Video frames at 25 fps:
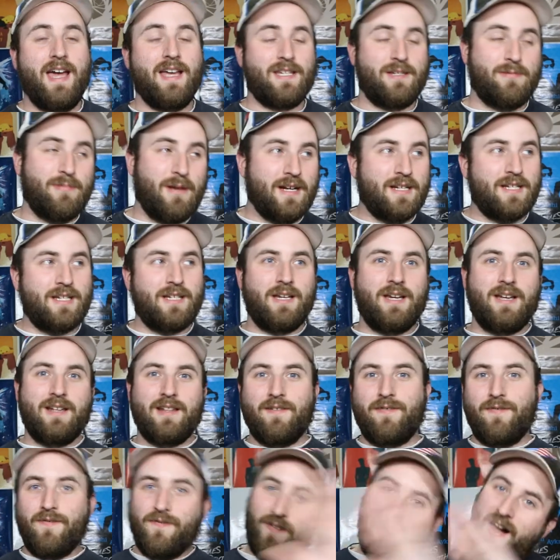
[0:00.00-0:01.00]
Especially in
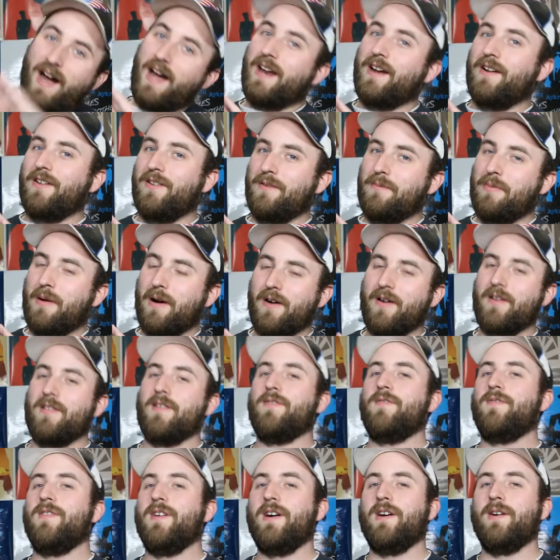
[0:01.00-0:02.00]
the final part of
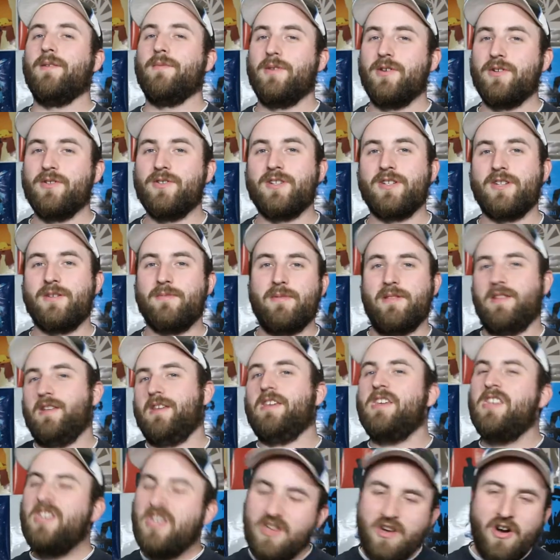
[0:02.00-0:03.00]
the film, you're just gonna be
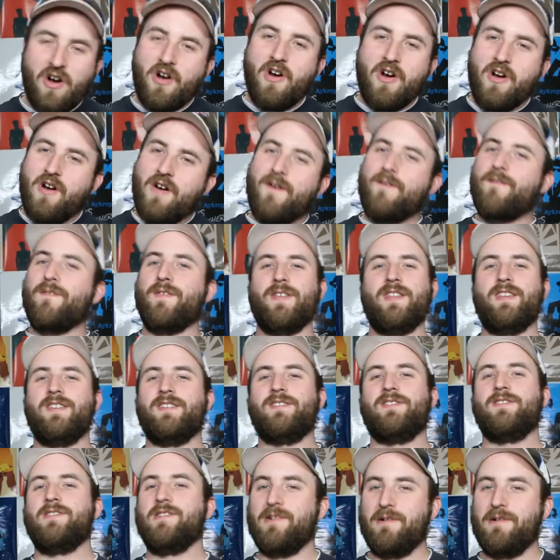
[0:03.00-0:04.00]
like, "Yer!" for these